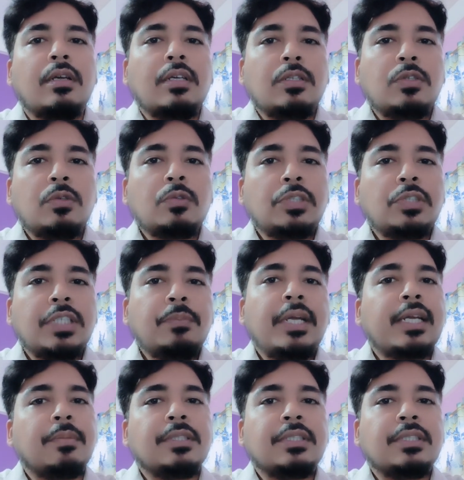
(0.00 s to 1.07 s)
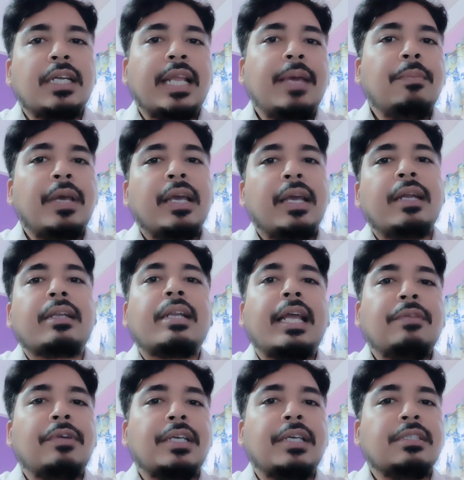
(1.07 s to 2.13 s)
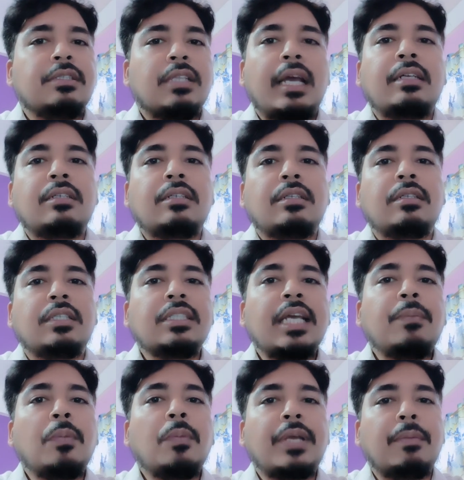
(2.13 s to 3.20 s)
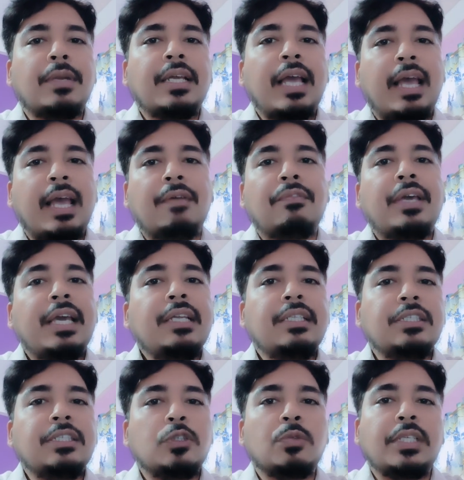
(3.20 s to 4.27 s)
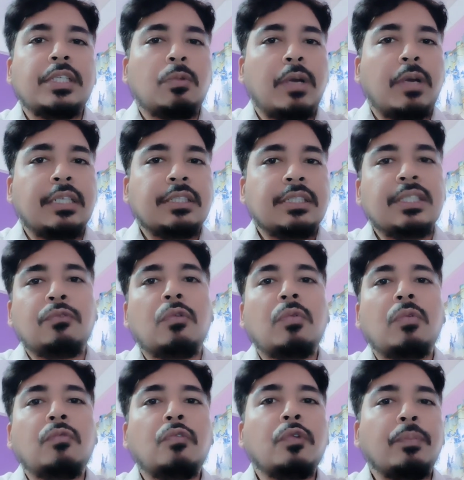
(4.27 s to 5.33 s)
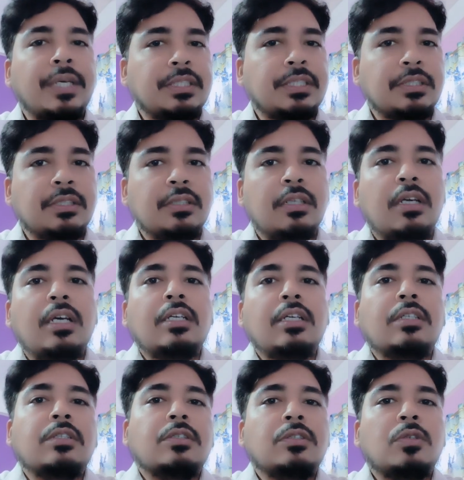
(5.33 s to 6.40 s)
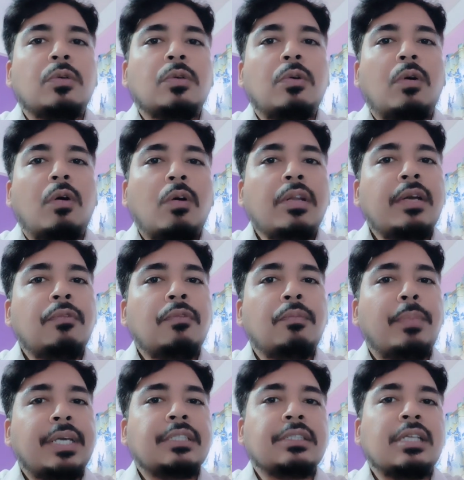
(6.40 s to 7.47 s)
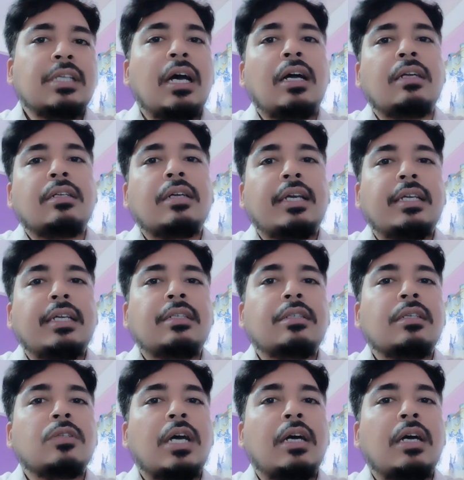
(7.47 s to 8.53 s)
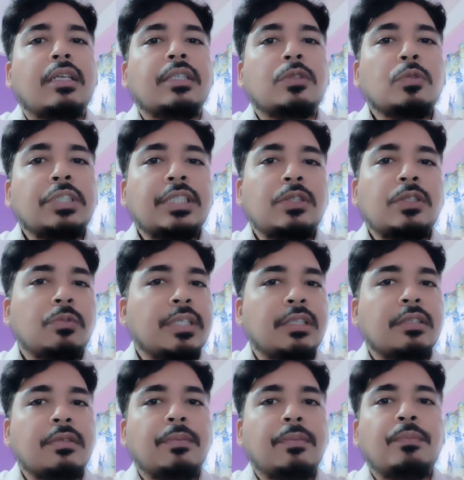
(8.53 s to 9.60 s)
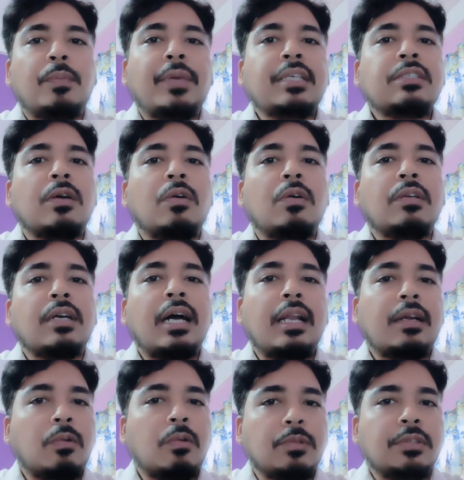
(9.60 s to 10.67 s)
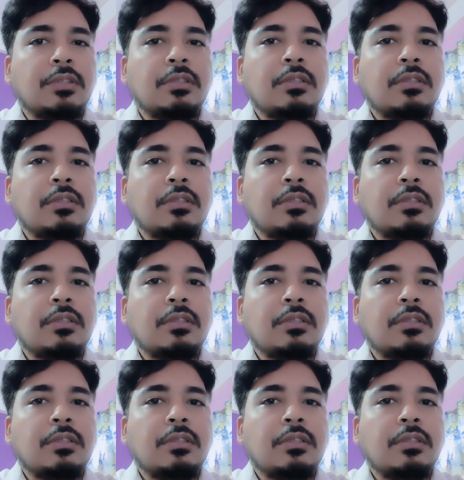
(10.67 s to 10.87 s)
So twisted pair cables, the name here clarifies that this type of cabling have 8 insulated wires in the form of 4 pairs. So all the pairs are here are twisted together based on color code.